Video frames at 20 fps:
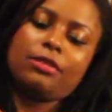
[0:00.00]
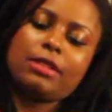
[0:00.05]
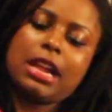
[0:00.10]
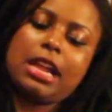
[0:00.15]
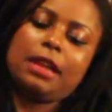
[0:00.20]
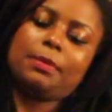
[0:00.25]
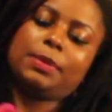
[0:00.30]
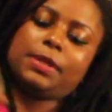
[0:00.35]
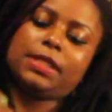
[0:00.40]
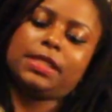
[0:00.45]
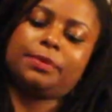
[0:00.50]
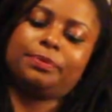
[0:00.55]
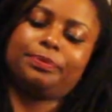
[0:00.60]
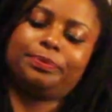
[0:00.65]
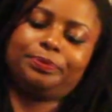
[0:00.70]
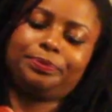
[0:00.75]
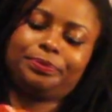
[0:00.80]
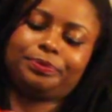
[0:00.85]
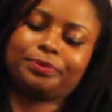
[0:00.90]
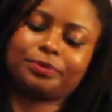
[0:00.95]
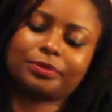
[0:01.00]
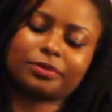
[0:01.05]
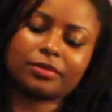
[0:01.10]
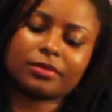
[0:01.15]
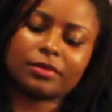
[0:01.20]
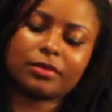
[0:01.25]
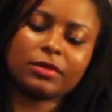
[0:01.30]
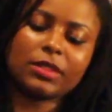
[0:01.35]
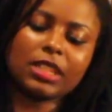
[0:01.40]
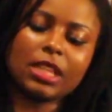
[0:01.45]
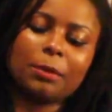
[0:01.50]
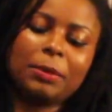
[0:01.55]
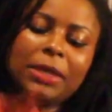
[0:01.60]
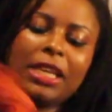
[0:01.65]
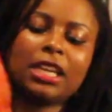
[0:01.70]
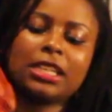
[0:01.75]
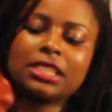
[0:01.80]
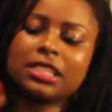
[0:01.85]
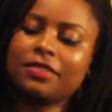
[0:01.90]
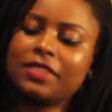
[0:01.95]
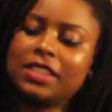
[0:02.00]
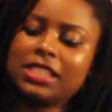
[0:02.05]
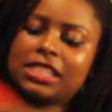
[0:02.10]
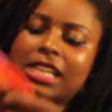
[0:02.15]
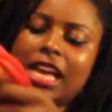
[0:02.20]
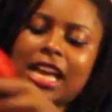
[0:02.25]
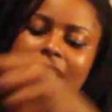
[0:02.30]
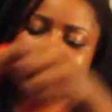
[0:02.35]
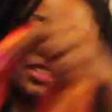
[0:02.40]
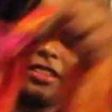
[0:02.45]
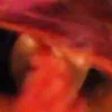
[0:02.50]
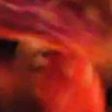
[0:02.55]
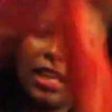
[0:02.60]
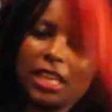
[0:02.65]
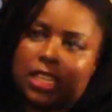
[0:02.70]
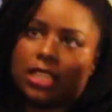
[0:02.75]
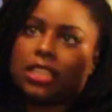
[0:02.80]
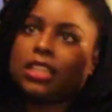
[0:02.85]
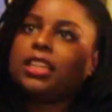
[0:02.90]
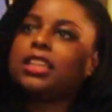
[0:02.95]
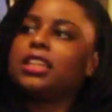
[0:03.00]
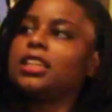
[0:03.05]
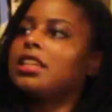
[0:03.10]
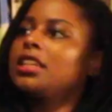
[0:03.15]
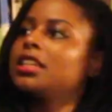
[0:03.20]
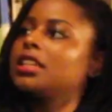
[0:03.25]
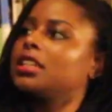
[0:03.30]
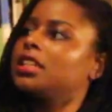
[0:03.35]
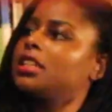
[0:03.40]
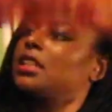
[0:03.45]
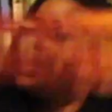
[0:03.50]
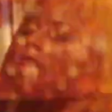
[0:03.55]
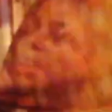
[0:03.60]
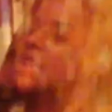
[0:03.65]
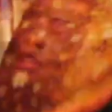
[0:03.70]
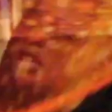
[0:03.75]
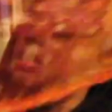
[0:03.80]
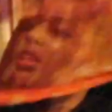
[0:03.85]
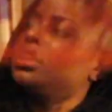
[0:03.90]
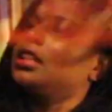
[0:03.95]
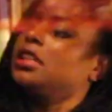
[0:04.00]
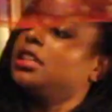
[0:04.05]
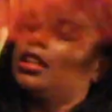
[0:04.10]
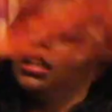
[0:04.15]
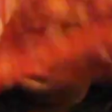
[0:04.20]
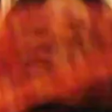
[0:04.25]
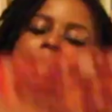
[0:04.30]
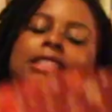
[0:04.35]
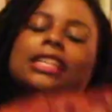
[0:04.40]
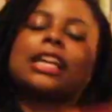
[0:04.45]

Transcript: wraps because of the size of it. It's